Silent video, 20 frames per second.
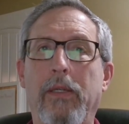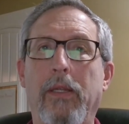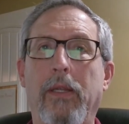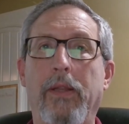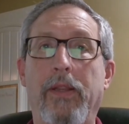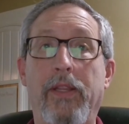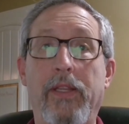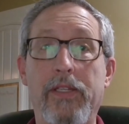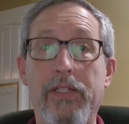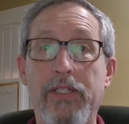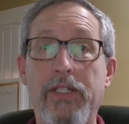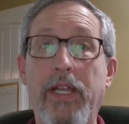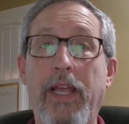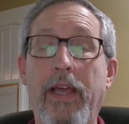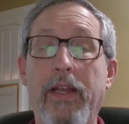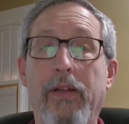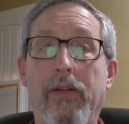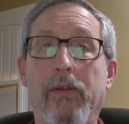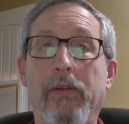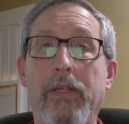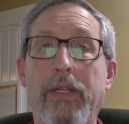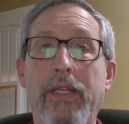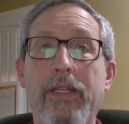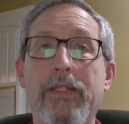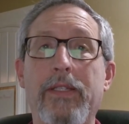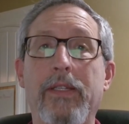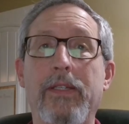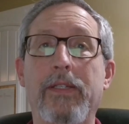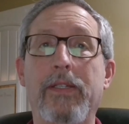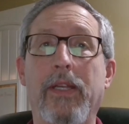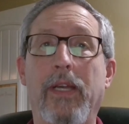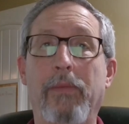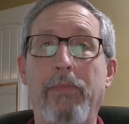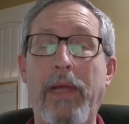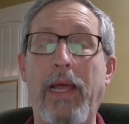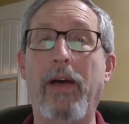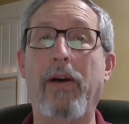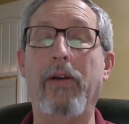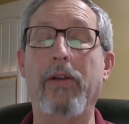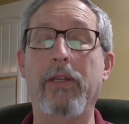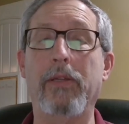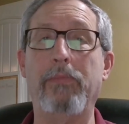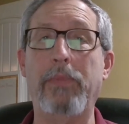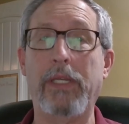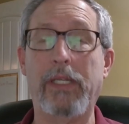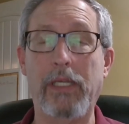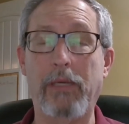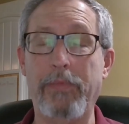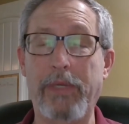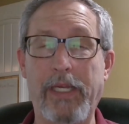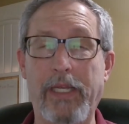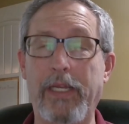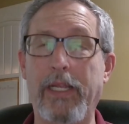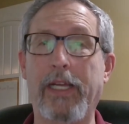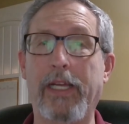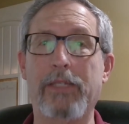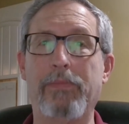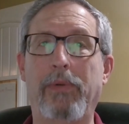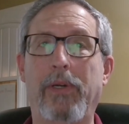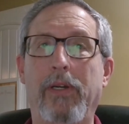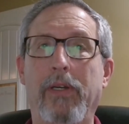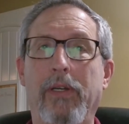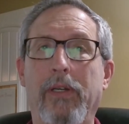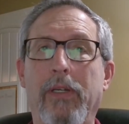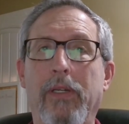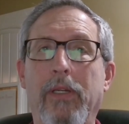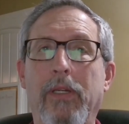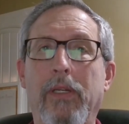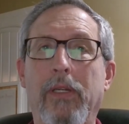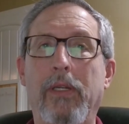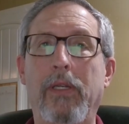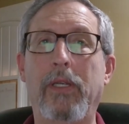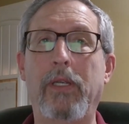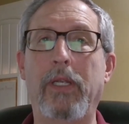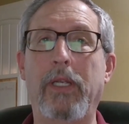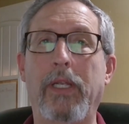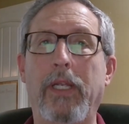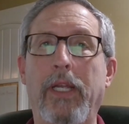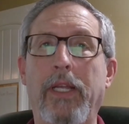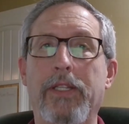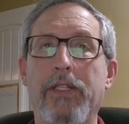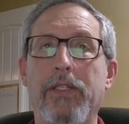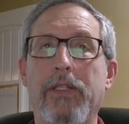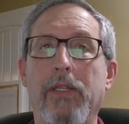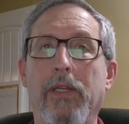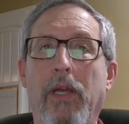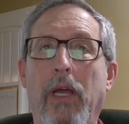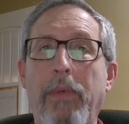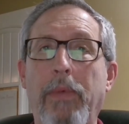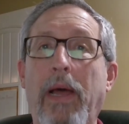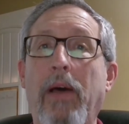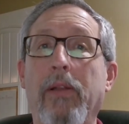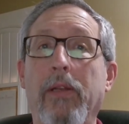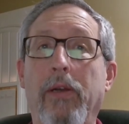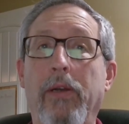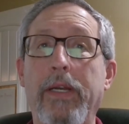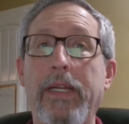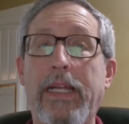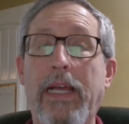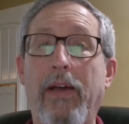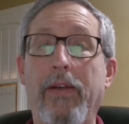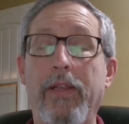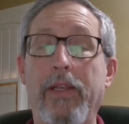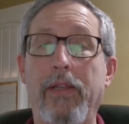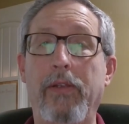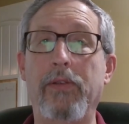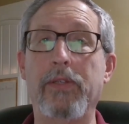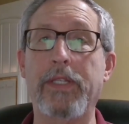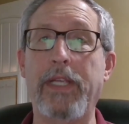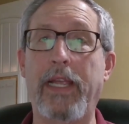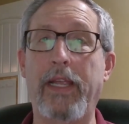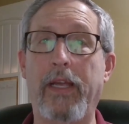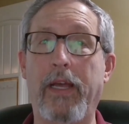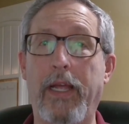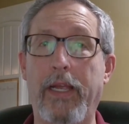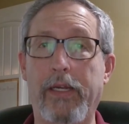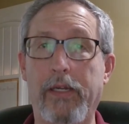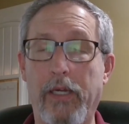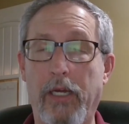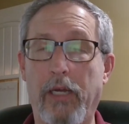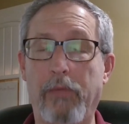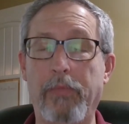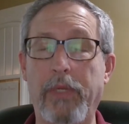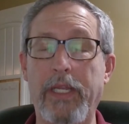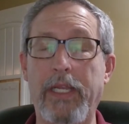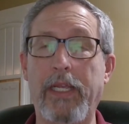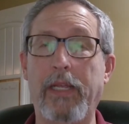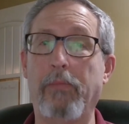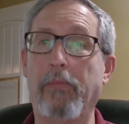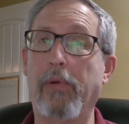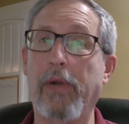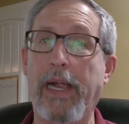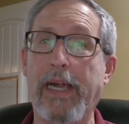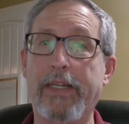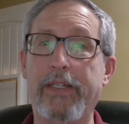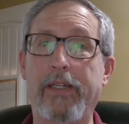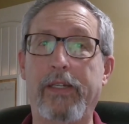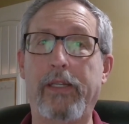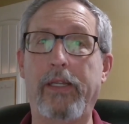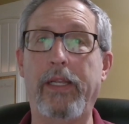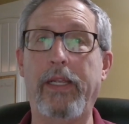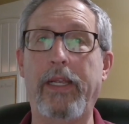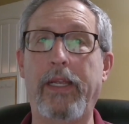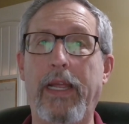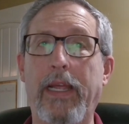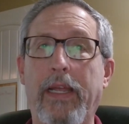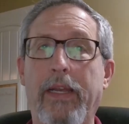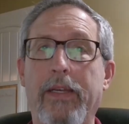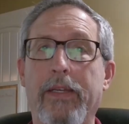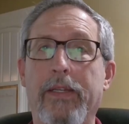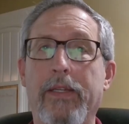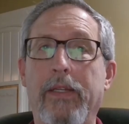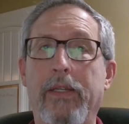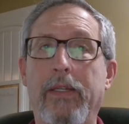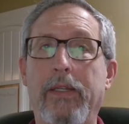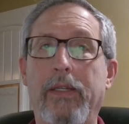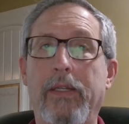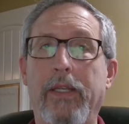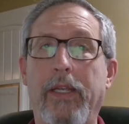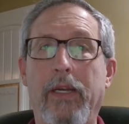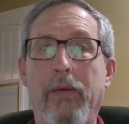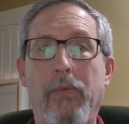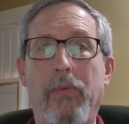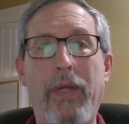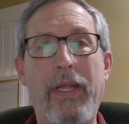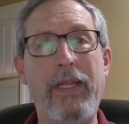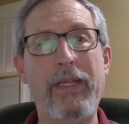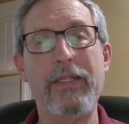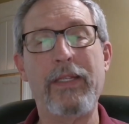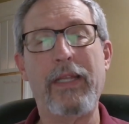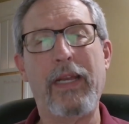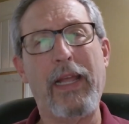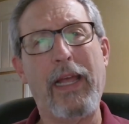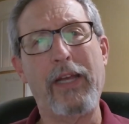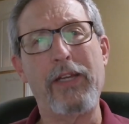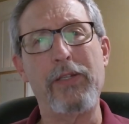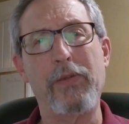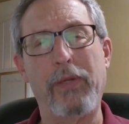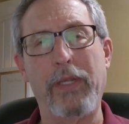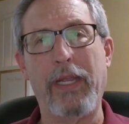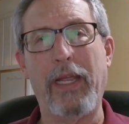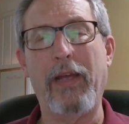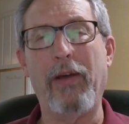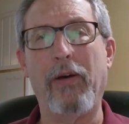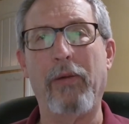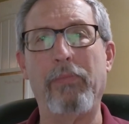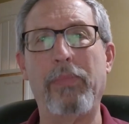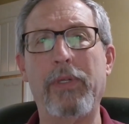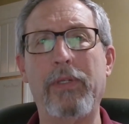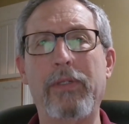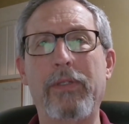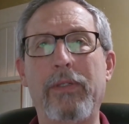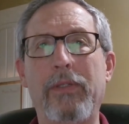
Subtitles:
This channel isn't about becoming an expert. It's about learning how to use AI calmly and practically and in ways that actually help.